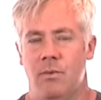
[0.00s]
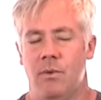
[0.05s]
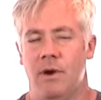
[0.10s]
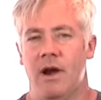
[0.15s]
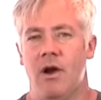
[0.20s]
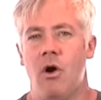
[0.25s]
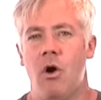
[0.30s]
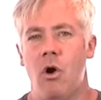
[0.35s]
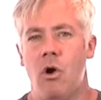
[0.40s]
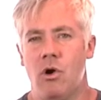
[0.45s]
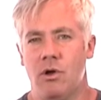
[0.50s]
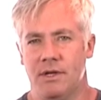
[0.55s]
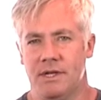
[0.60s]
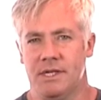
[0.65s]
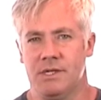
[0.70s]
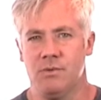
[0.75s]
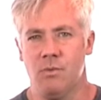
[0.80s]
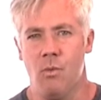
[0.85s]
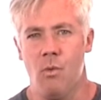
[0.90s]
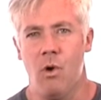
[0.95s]
where all
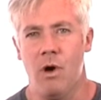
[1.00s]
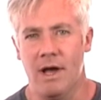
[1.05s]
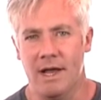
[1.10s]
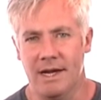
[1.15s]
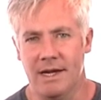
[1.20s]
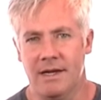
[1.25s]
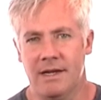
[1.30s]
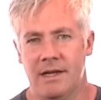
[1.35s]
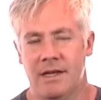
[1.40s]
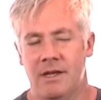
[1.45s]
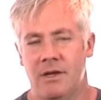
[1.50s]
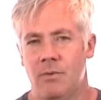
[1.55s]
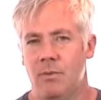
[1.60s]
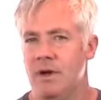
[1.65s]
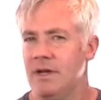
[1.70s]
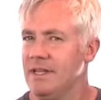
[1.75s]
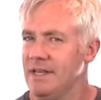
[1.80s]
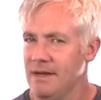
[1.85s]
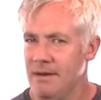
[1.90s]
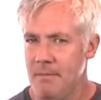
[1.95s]
is one?
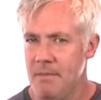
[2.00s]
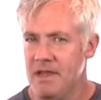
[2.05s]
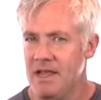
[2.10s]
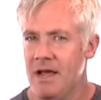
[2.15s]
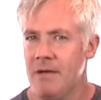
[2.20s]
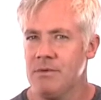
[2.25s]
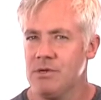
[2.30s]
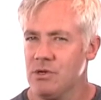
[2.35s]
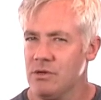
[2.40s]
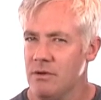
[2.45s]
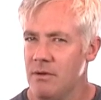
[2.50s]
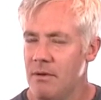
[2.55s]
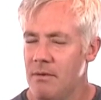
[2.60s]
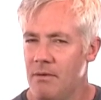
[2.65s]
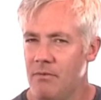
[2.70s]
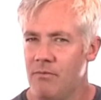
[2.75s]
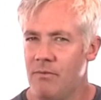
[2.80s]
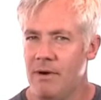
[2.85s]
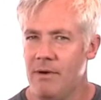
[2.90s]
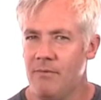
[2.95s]
Well, it becomes
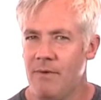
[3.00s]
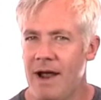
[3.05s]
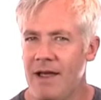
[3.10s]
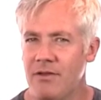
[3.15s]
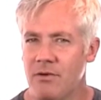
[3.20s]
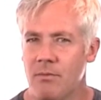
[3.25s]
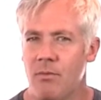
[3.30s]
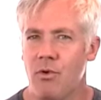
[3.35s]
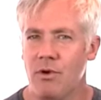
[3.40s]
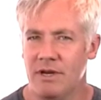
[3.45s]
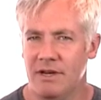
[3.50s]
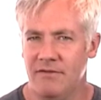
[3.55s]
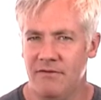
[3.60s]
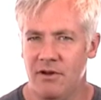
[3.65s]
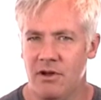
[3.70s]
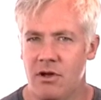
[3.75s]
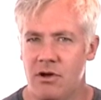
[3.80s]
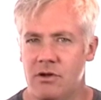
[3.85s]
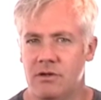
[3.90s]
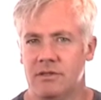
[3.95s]
rather more
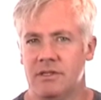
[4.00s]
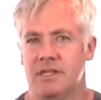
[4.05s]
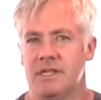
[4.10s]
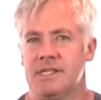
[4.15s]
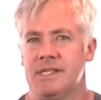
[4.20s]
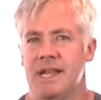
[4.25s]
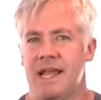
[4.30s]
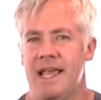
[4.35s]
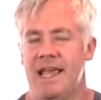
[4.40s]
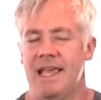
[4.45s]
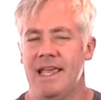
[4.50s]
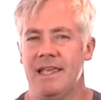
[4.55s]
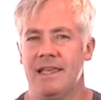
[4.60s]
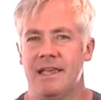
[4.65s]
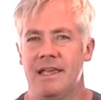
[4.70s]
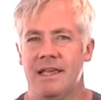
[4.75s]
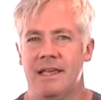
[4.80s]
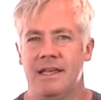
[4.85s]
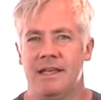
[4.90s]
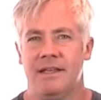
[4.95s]
difficult to say
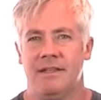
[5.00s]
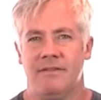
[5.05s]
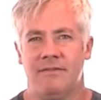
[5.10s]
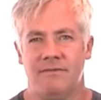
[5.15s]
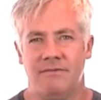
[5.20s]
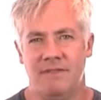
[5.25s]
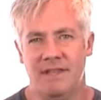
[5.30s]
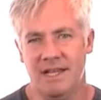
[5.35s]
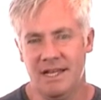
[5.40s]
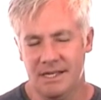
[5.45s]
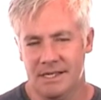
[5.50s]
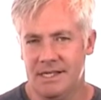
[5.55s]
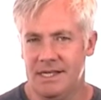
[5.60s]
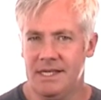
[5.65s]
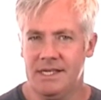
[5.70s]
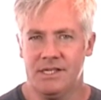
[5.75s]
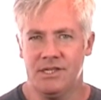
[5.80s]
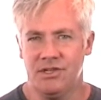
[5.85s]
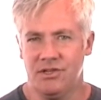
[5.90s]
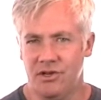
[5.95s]
this
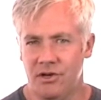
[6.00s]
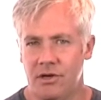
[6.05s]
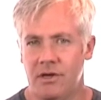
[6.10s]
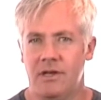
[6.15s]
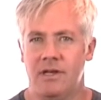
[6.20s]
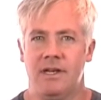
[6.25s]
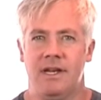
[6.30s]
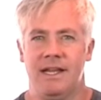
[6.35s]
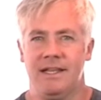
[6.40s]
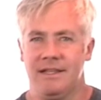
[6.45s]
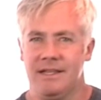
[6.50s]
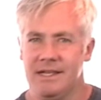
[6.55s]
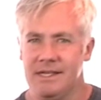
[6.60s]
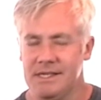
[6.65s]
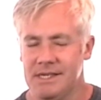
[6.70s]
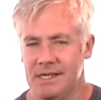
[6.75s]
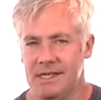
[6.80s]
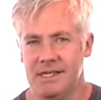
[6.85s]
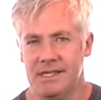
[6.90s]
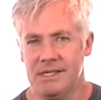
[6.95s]
is good and
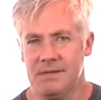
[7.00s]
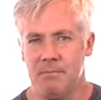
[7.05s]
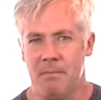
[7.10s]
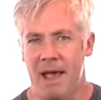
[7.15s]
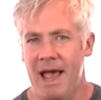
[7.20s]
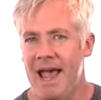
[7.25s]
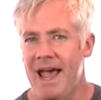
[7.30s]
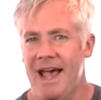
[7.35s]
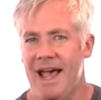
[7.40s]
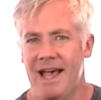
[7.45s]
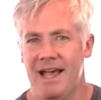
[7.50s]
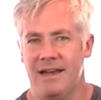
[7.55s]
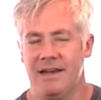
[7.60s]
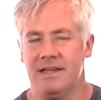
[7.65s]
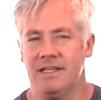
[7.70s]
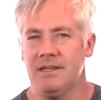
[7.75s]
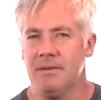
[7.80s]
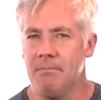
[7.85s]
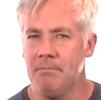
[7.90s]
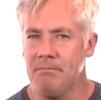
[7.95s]
this is bad.
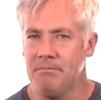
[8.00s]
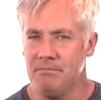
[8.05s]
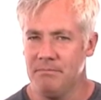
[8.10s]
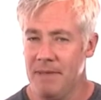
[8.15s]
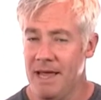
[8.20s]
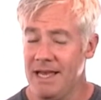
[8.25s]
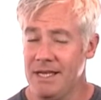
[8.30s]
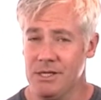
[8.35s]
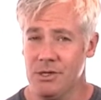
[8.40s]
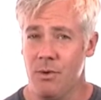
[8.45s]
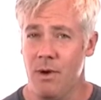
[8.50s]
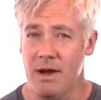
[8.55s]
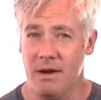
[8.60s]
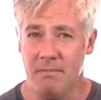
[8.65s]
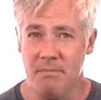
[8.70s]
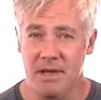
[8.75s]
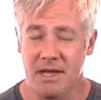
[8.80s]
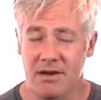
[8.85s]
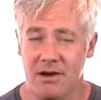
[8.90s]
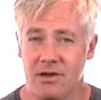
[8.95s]
It depends quite a
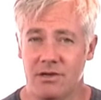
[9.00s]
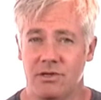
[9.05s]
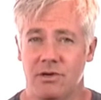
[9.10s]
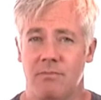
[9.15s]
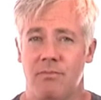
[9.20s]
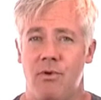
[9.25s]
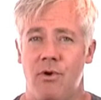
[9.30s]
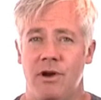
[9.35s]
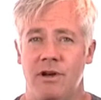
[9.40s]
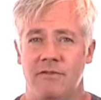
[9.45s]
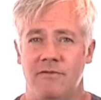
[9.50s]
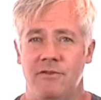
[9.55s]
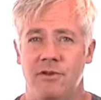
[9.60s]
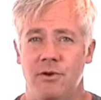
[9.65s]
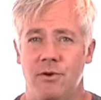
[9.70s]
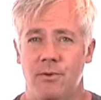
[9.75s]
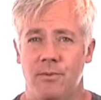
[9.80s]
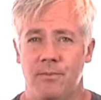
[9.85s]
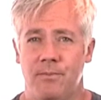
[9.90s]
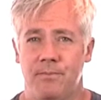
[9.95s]
bit on your point of
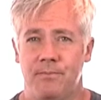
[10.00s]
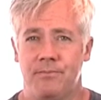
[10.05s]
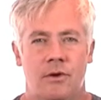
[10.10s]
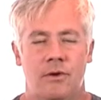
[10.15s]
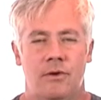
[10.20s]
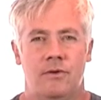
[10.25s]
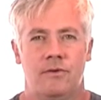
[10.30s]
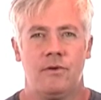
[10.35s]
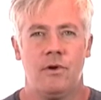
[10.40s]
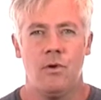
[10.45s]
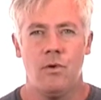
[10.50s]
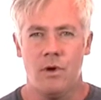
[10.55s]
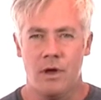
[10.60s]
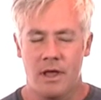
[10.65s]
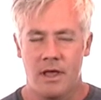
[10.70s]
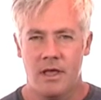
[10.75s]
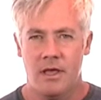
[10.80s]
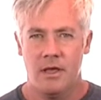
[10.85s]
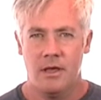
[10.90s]
view. So,